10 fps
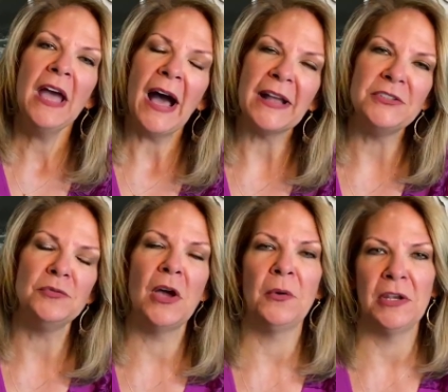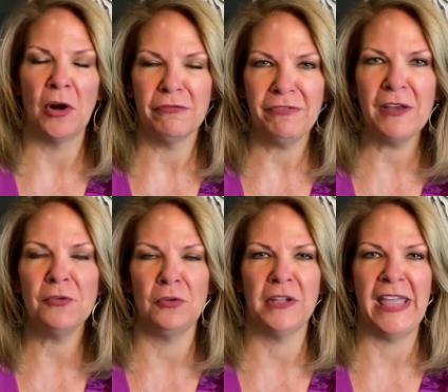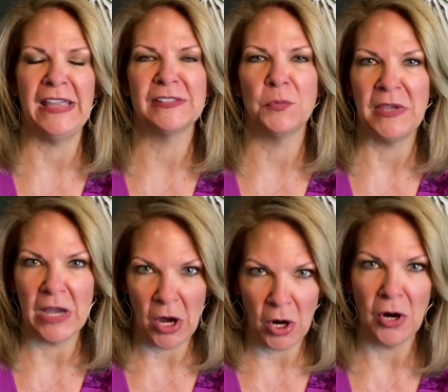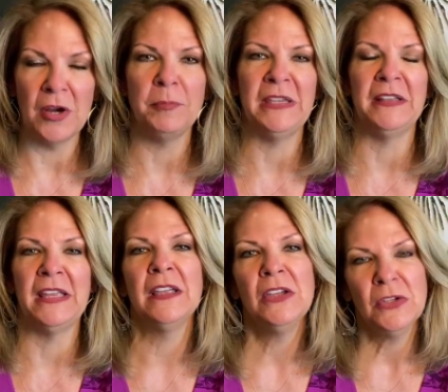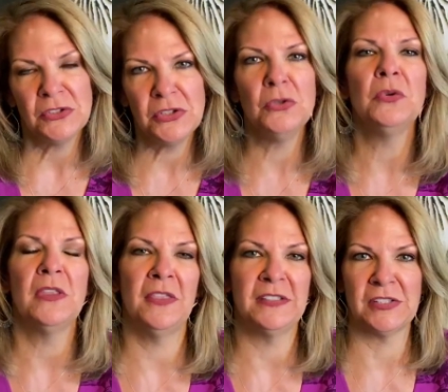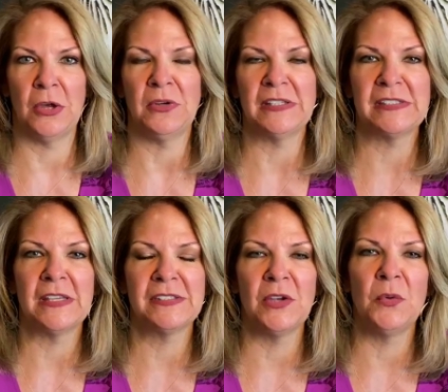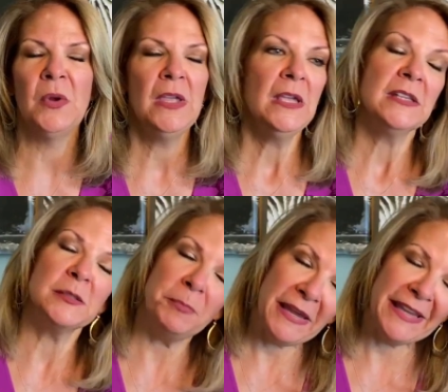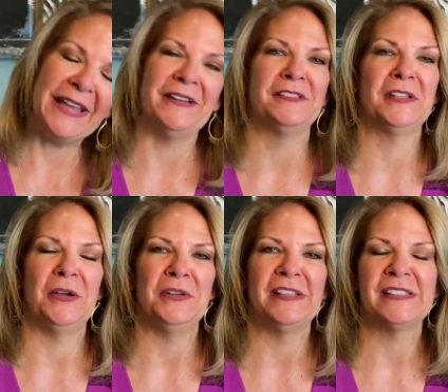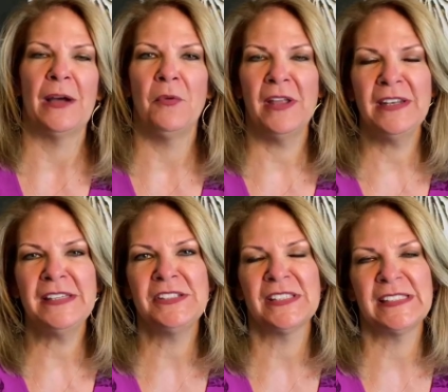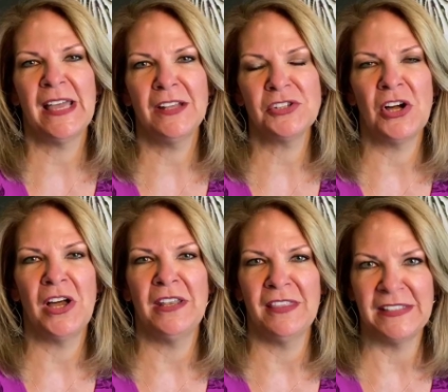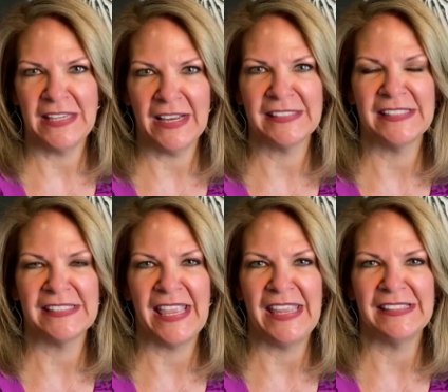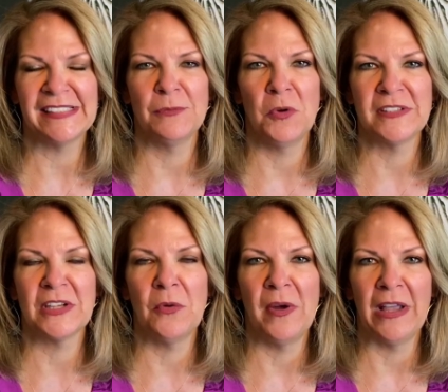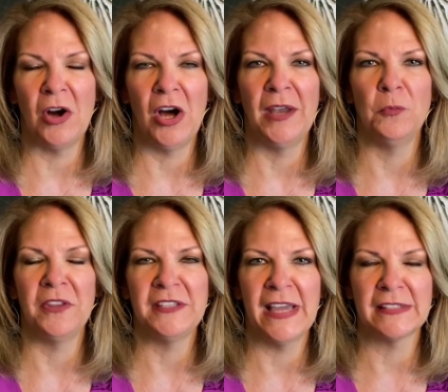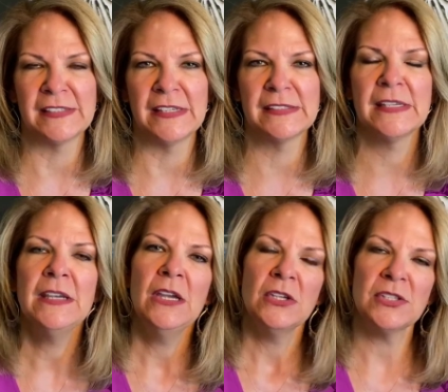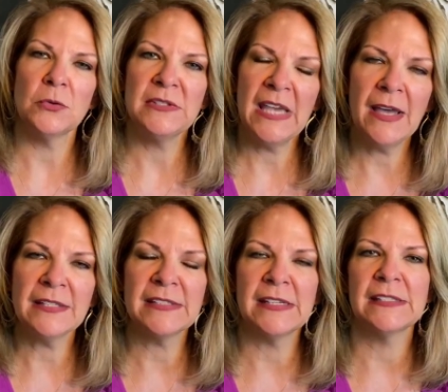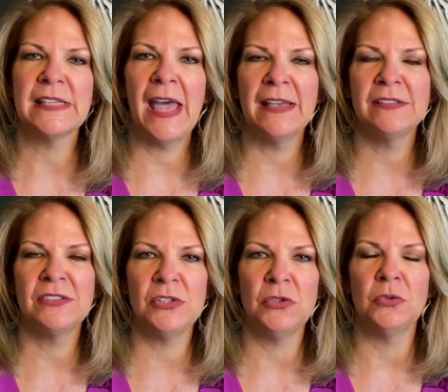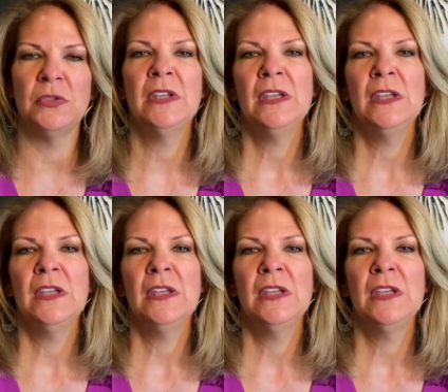I do know in our federal case, we are appealing to the SCOTUS. So speaking of SCOTUS, I wanted to just touch on the Texas case and what's going on with Texas. So Texas has sued